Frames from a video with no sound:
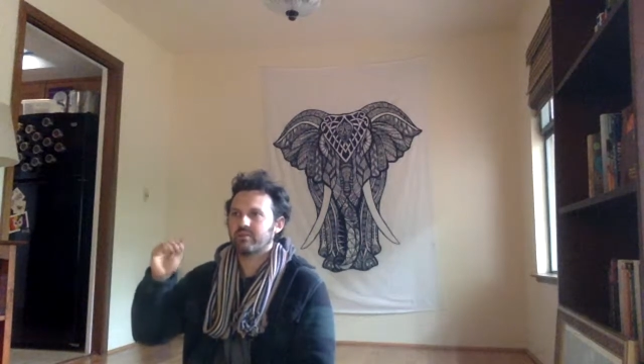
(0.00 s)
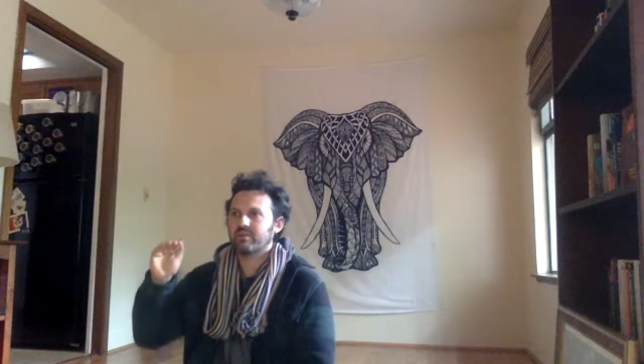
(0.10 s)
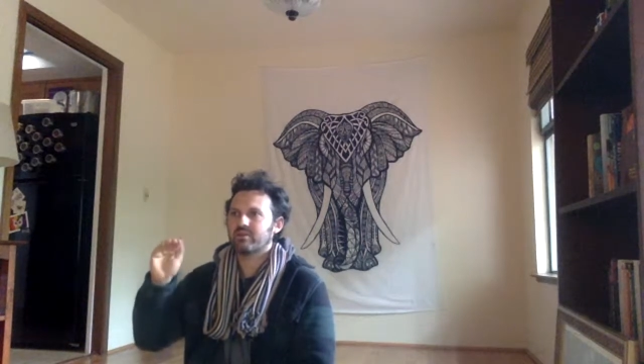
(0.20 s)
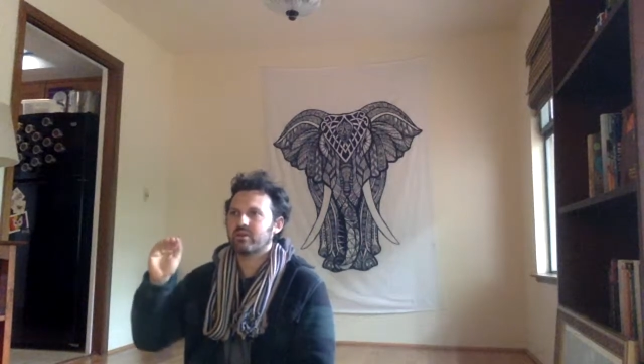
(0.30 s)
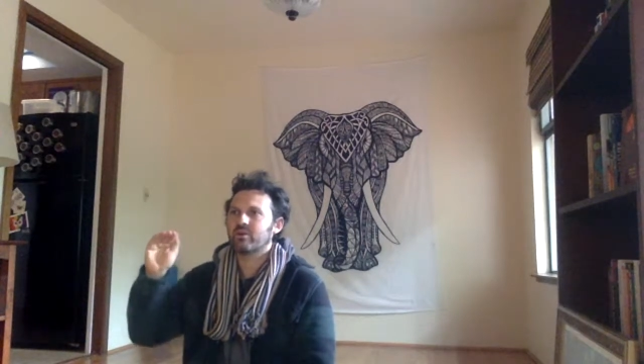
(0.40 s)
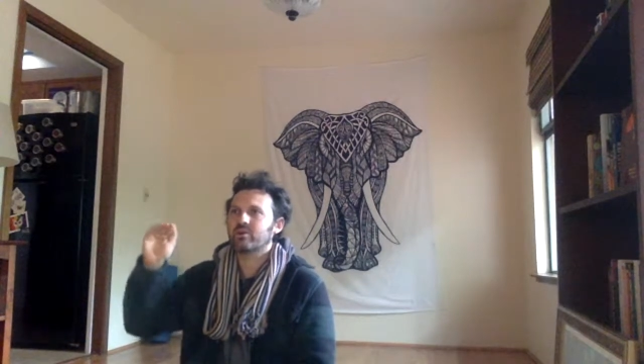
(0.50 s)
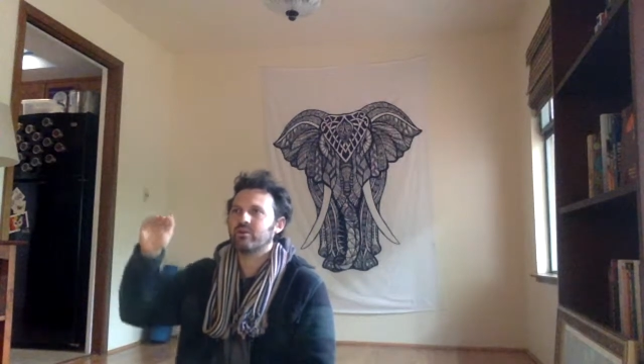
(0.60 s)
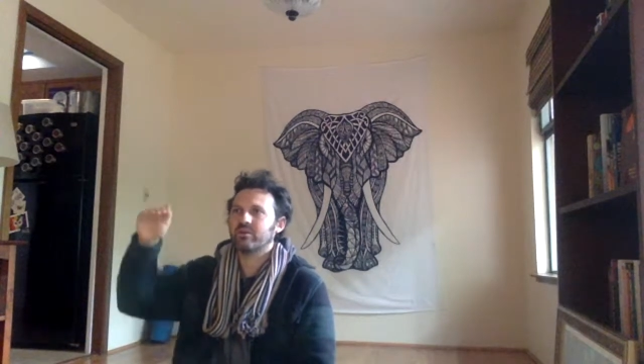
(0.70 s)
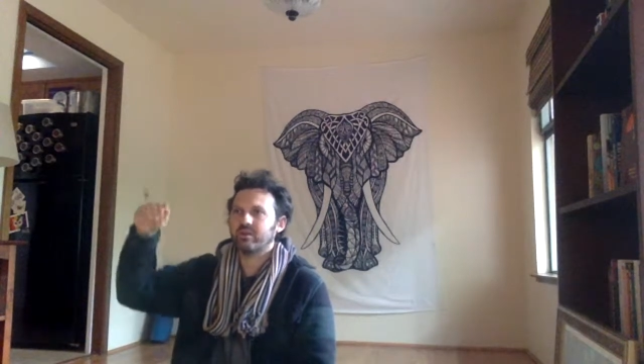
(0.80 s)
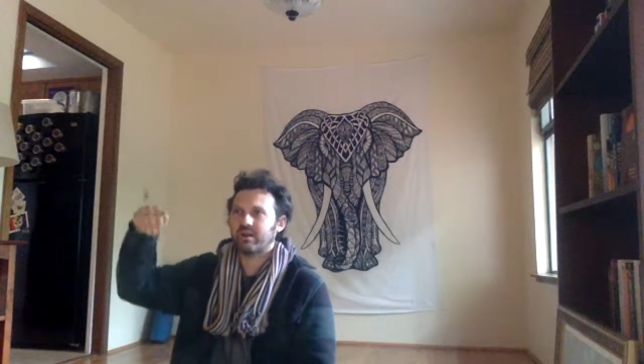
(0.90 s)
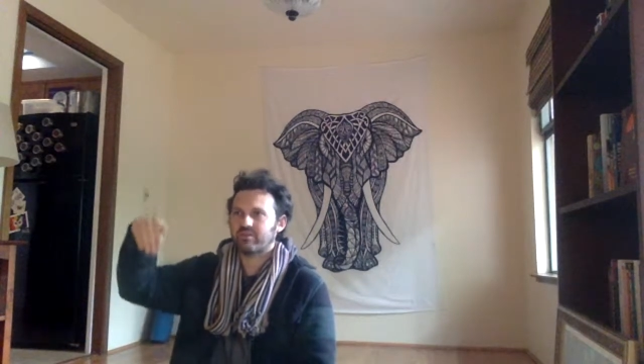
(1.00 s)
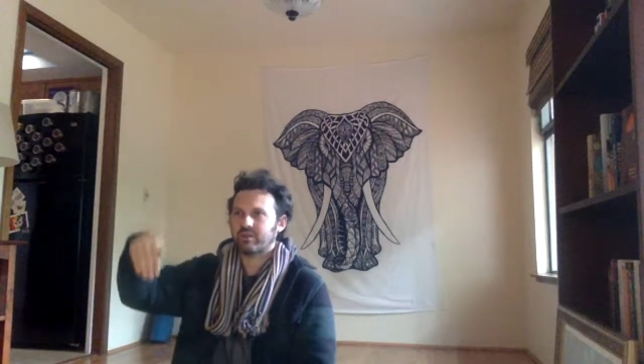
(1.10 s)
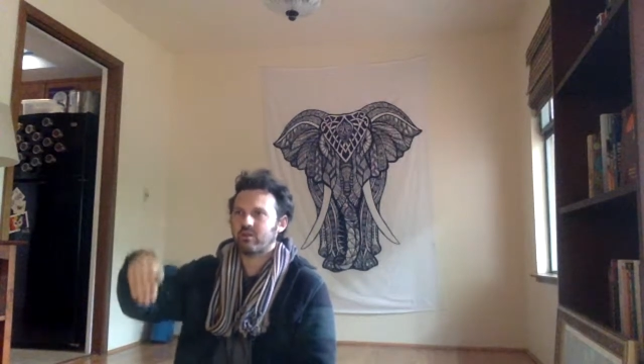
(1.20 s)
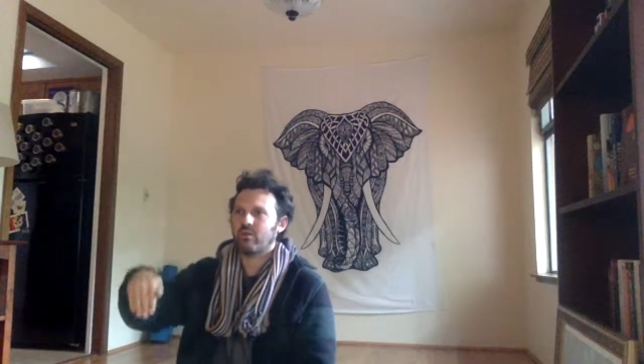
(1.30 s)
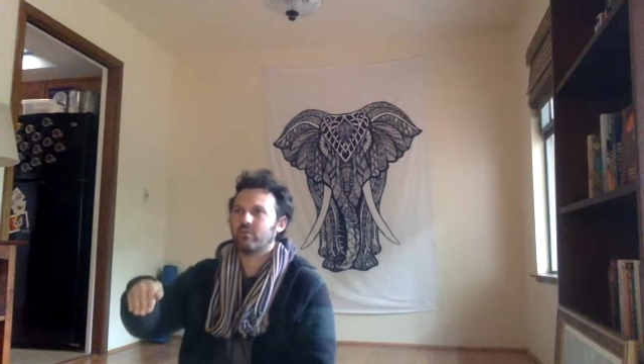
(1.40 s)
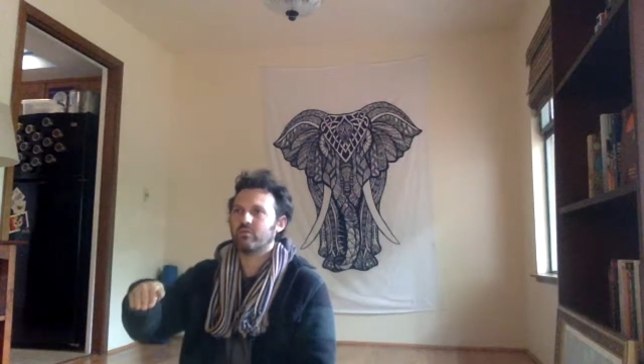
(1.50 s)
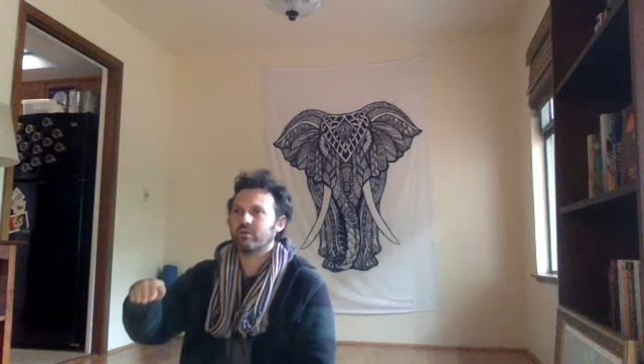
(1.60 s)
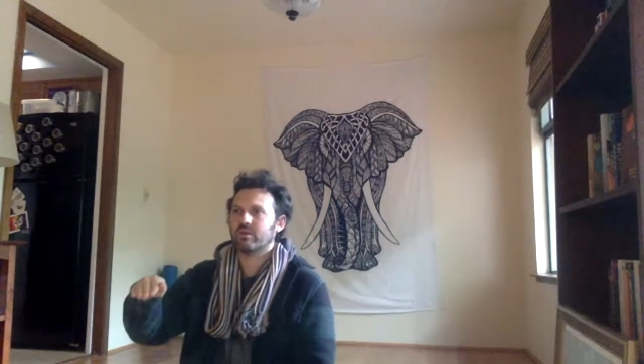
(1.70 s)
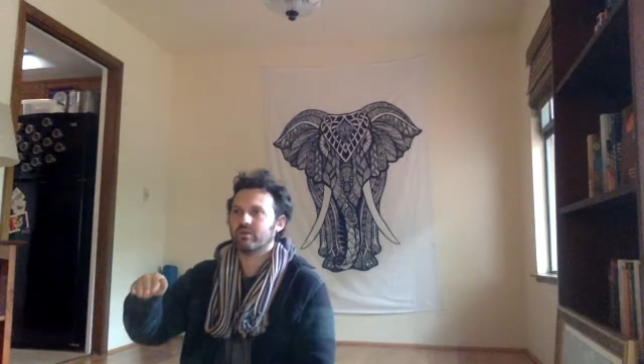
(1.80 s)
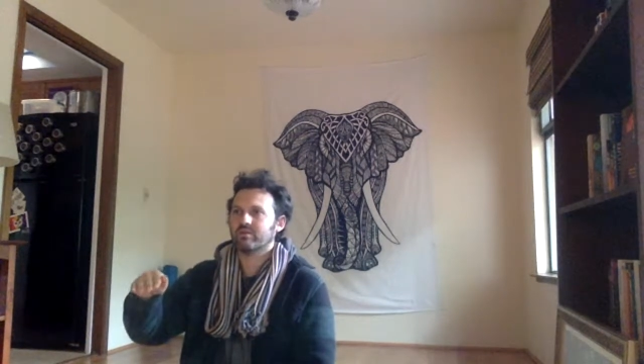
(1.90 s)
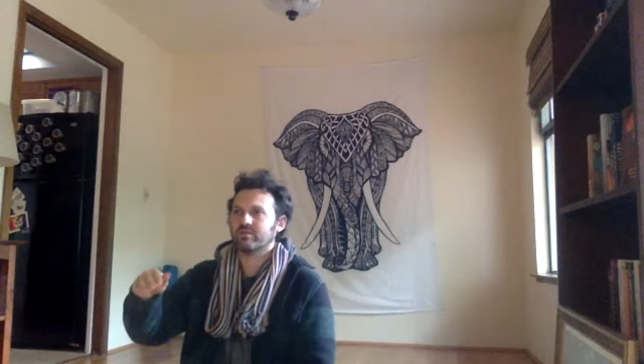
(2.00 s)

it's a hurdle that you have to get over,